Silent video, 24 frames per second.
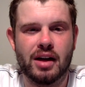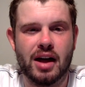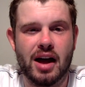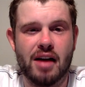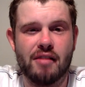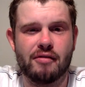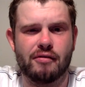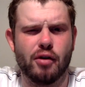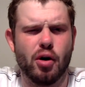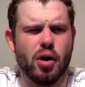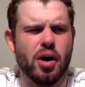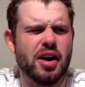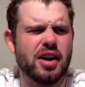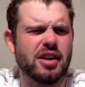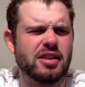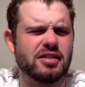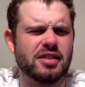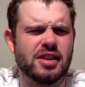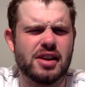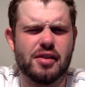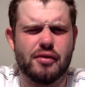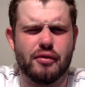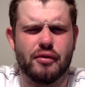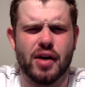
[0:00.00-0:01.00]
That vaunted
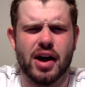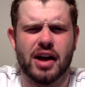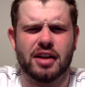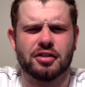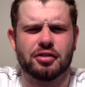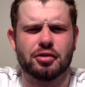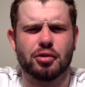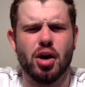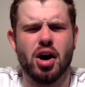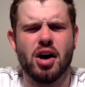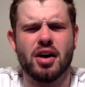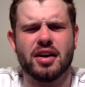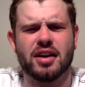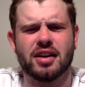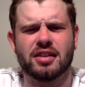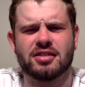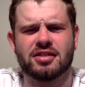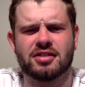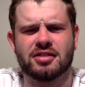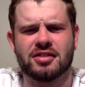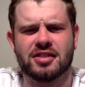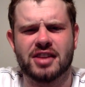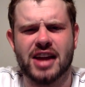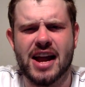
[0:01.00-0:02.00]
defense,
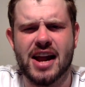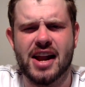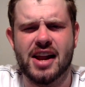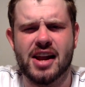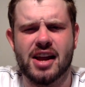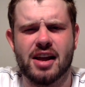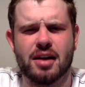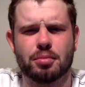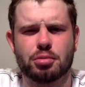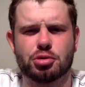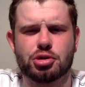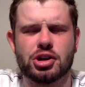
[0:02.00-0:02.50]
raucous stadium,